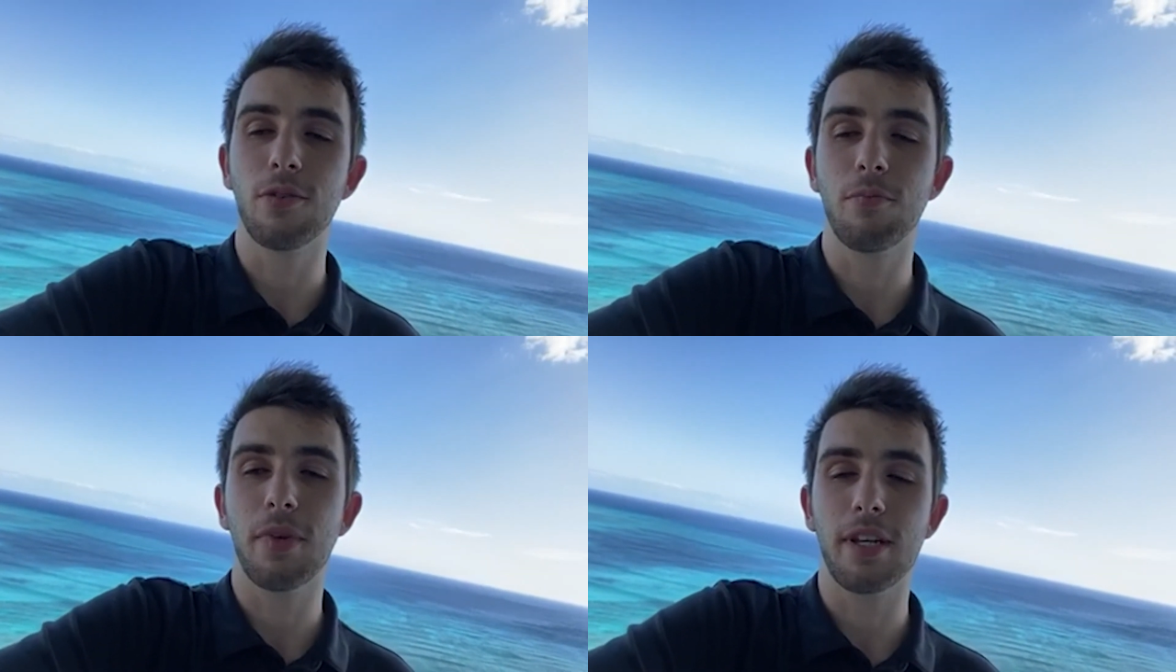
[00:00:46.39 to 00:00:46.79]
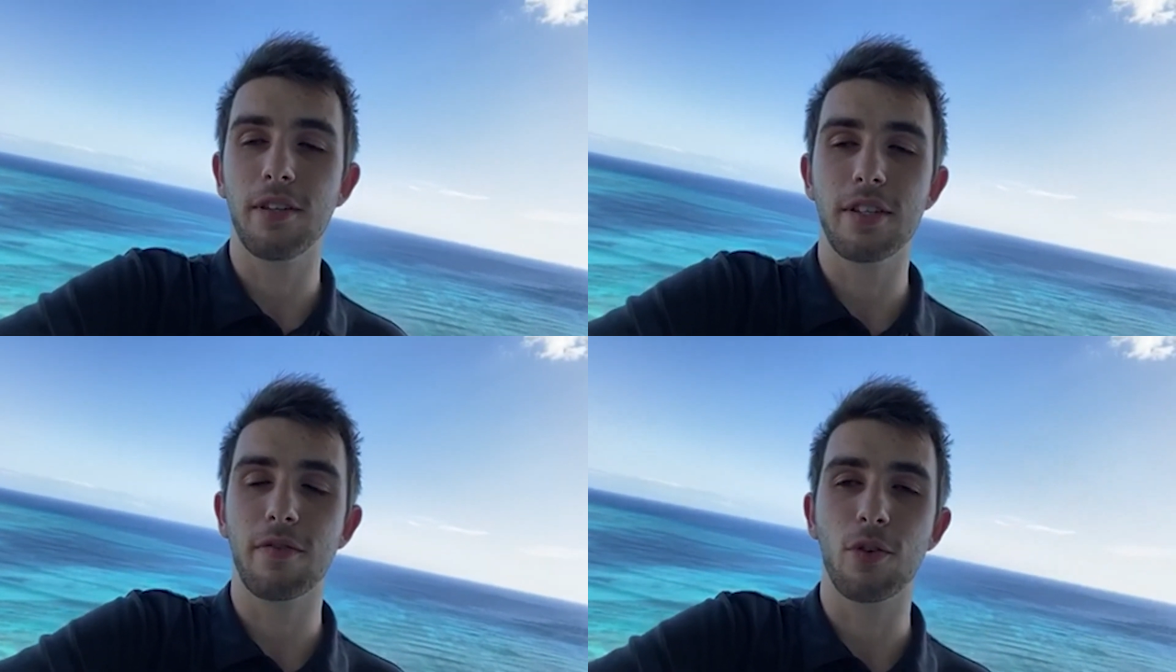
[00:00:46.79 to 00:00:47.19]
many
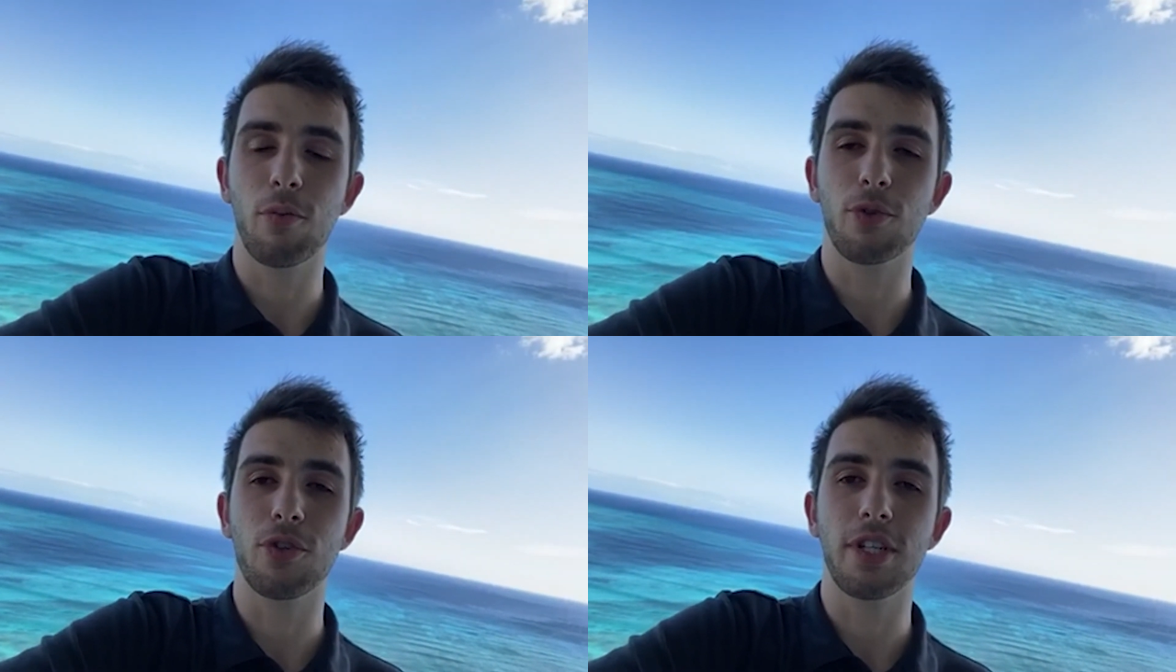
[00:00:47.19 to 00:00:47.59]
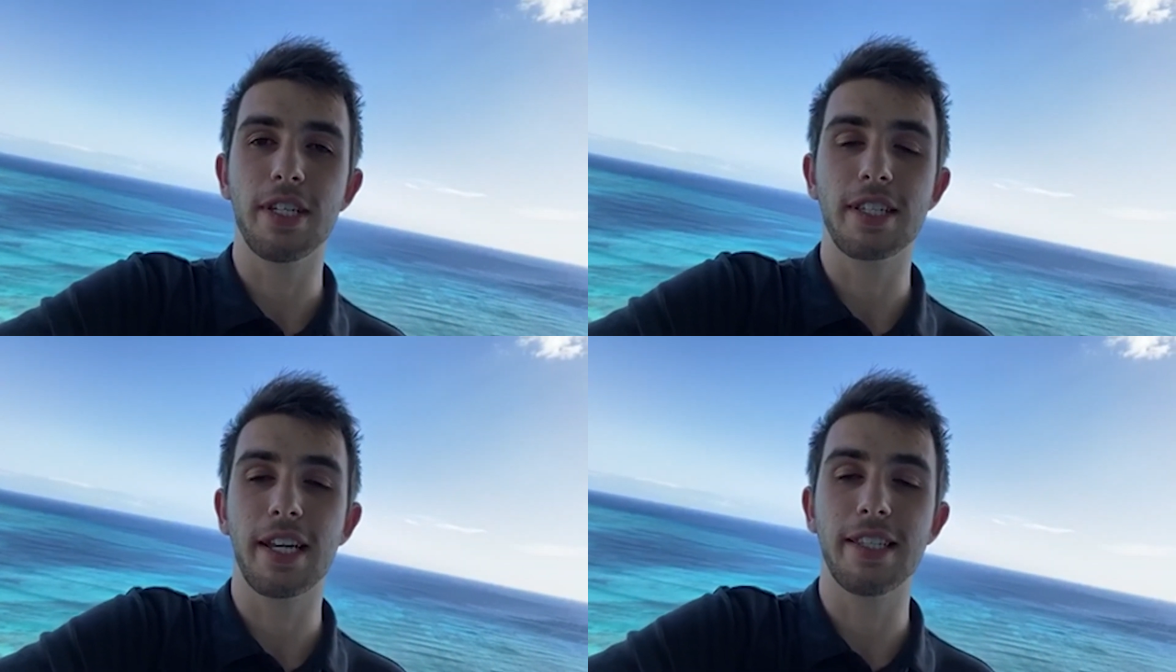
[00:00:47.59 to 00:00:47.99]
different
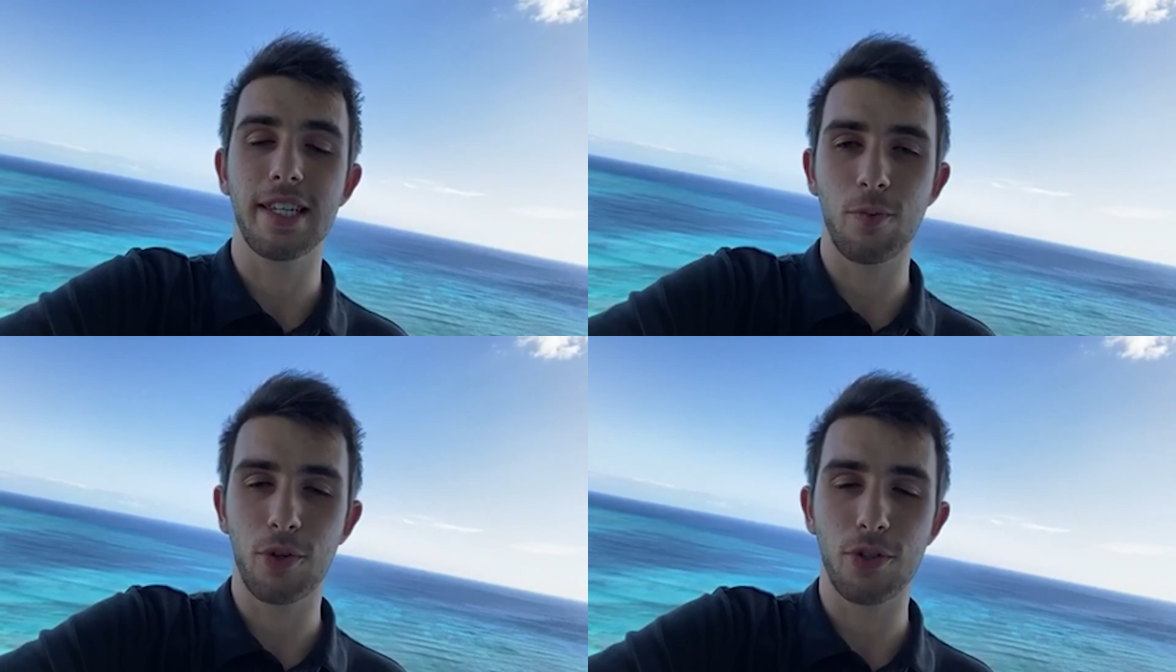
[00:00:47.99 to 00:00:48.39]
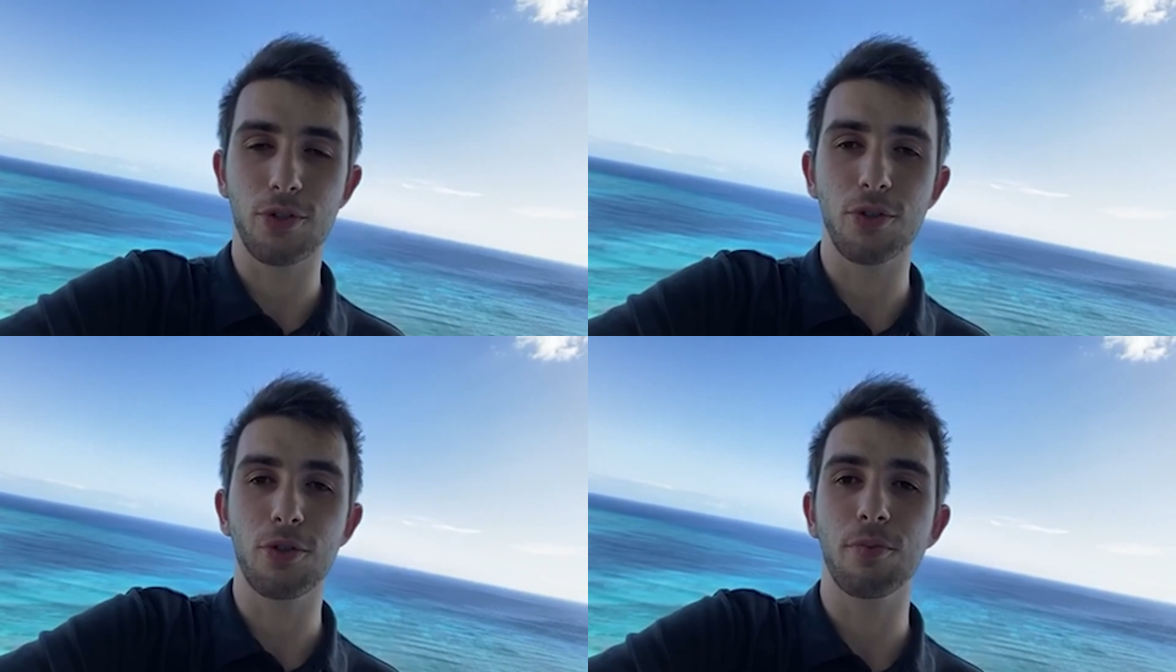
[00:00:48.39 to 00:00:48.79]
opportunities, I didn't want
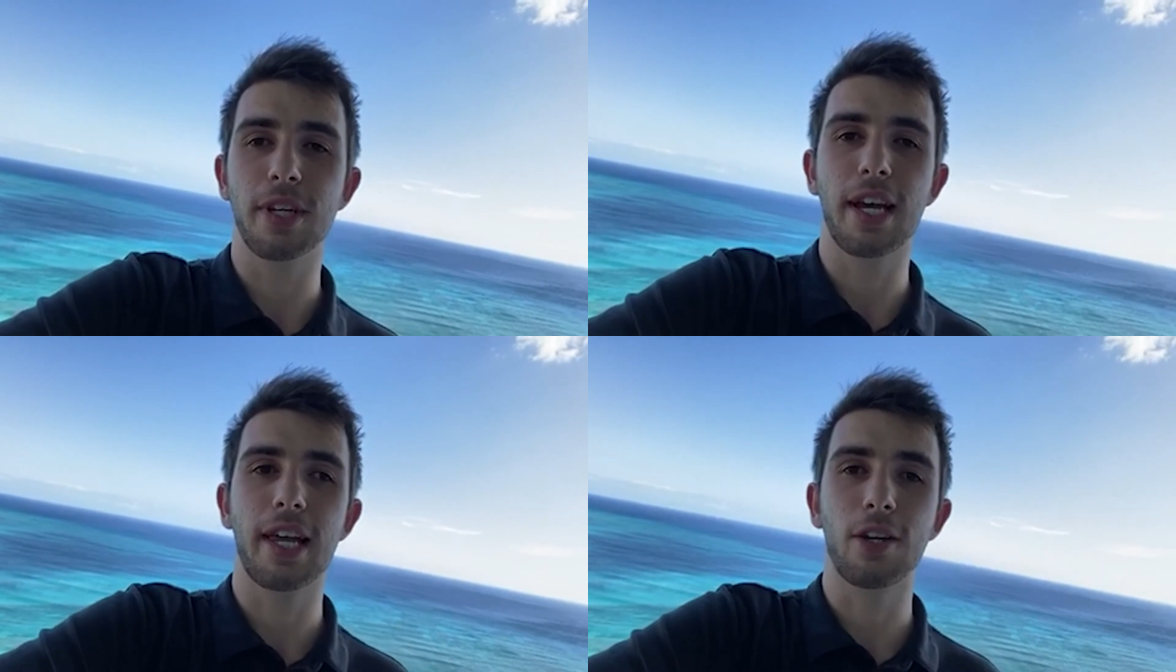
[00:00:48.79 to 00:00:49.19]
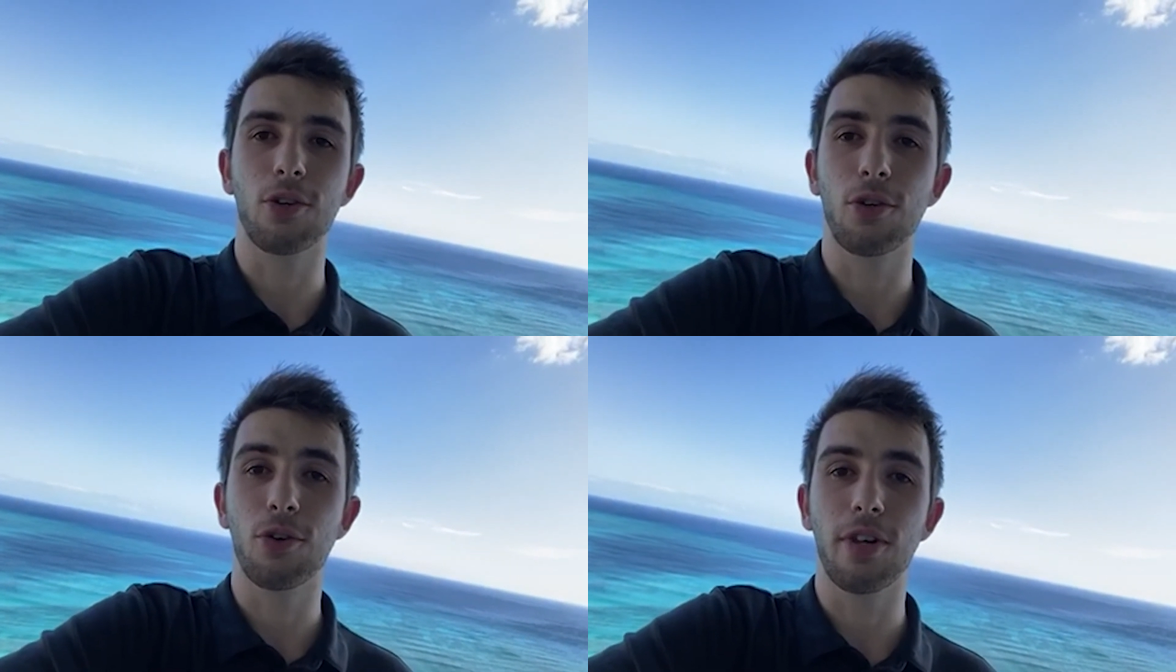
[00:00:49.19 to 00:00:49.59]
to do
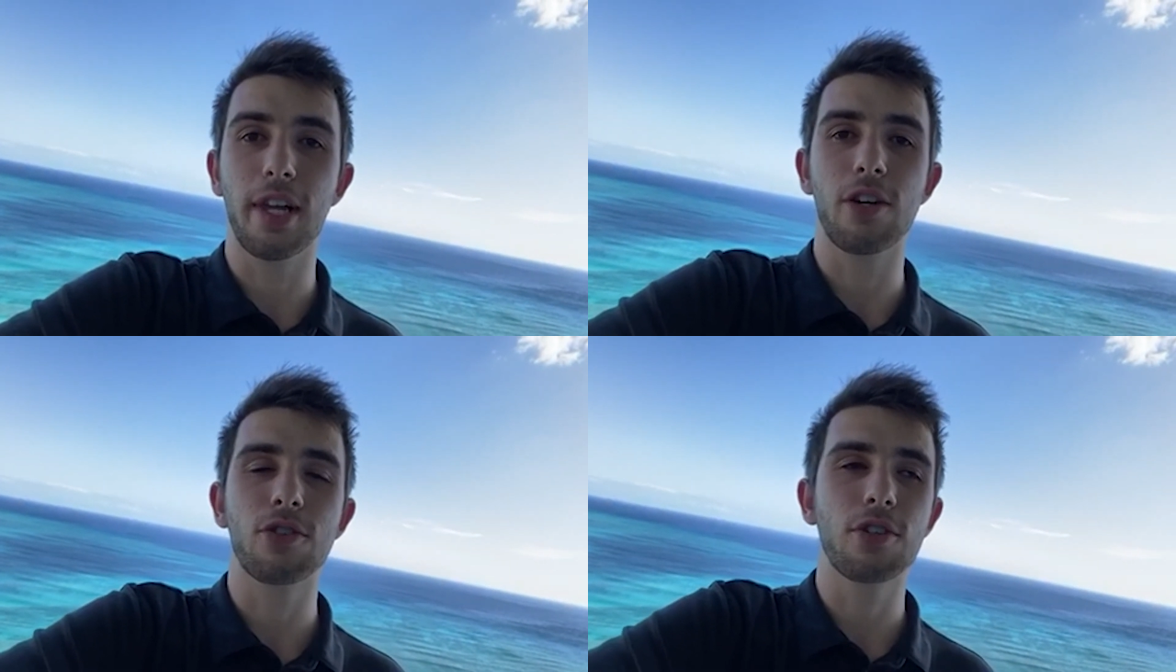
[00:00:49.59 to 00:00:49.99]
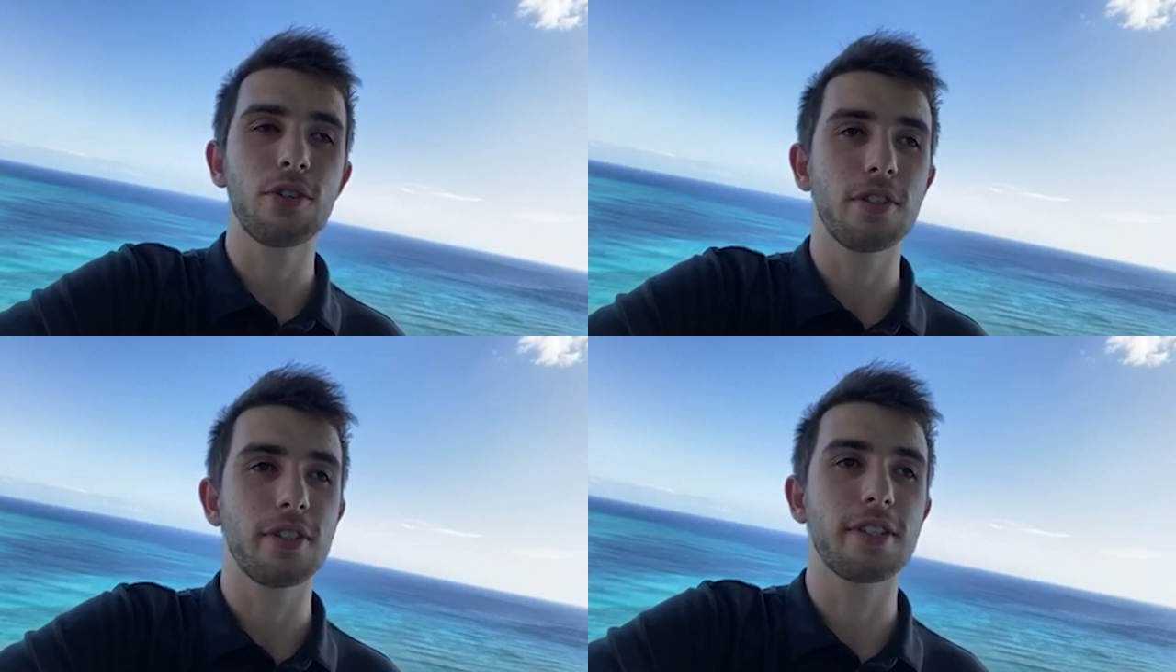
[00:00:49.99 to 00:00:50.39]
mechanical or electrical
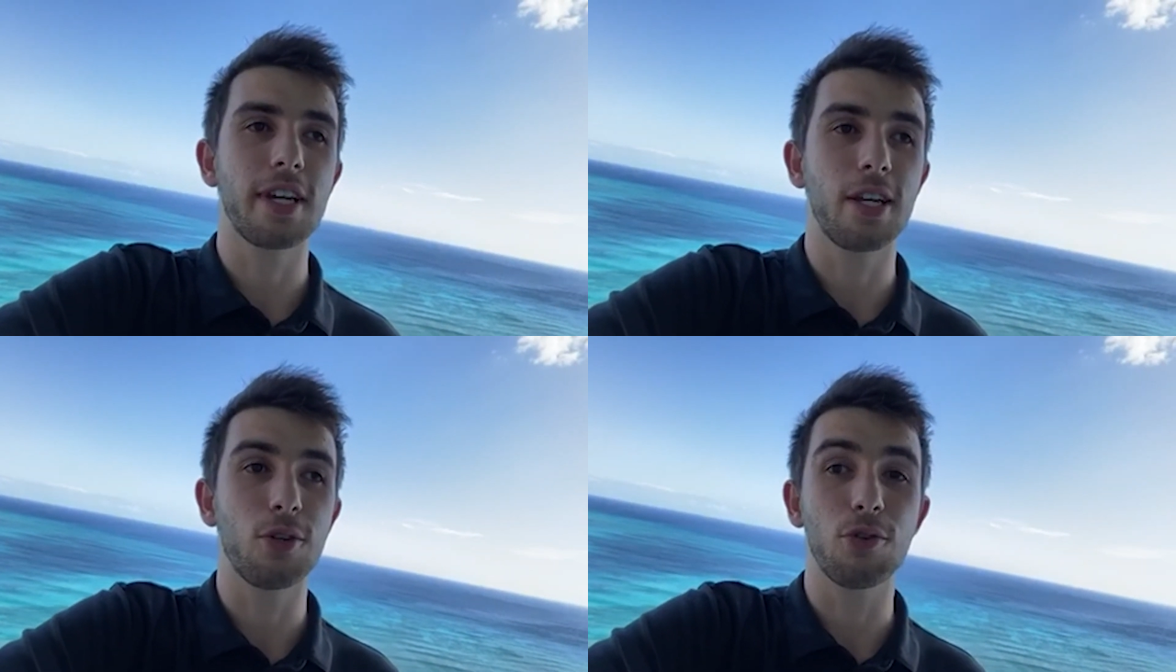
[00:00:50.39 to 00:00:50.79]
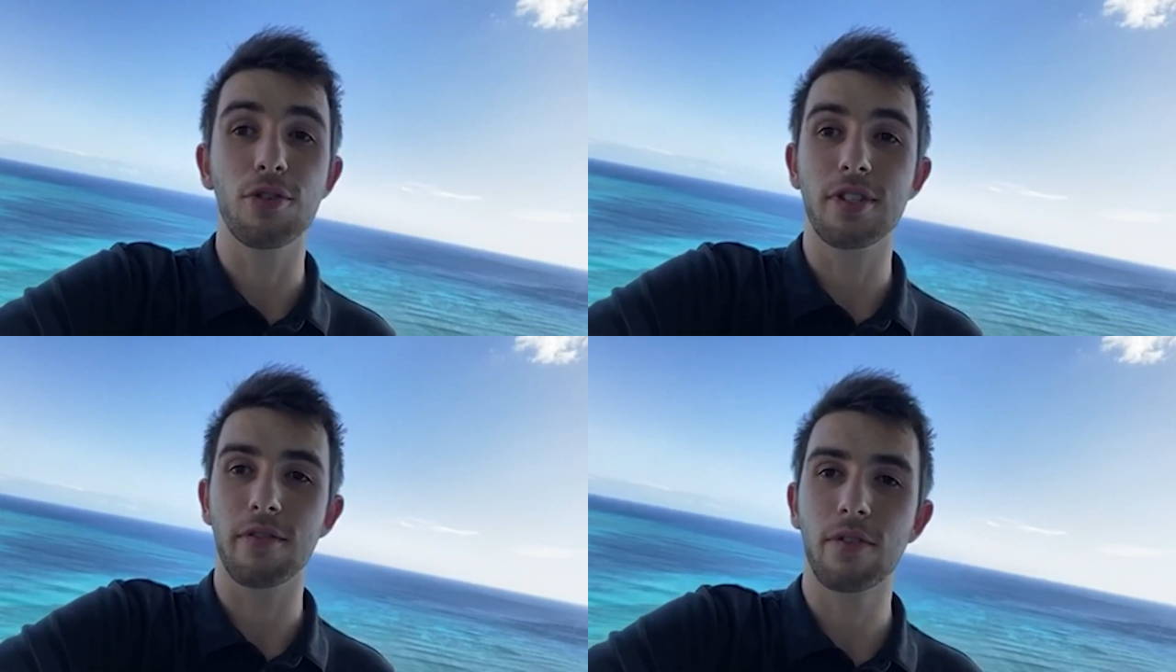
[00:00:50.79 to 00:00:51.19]
and decided to do
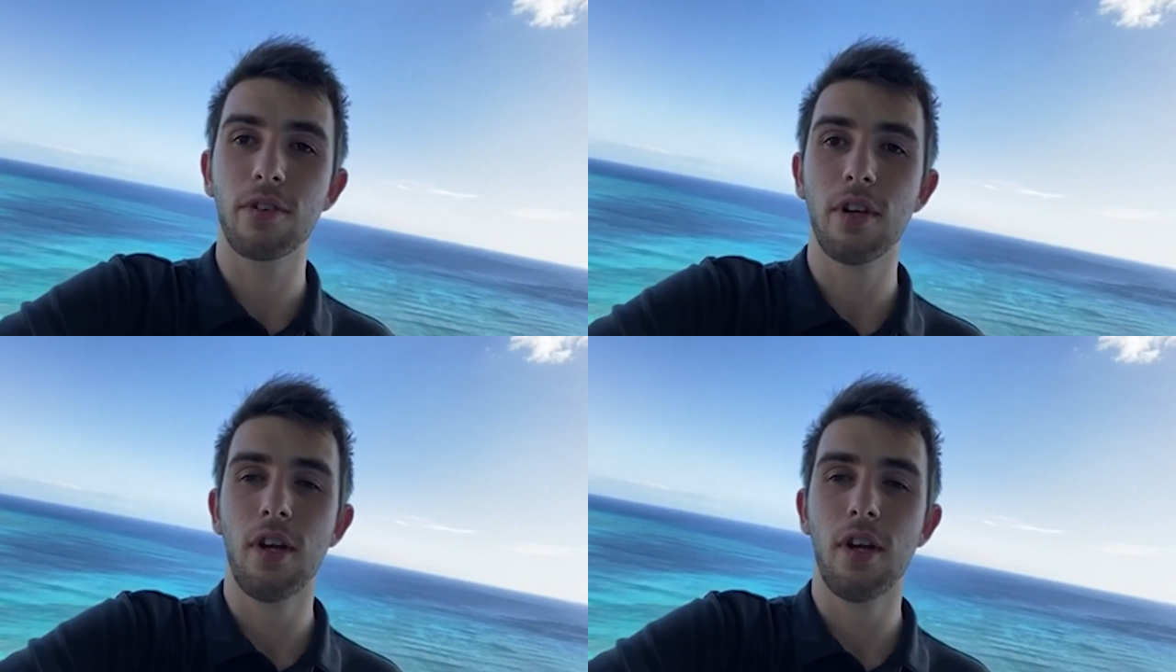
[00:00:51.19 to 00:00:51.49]
civil.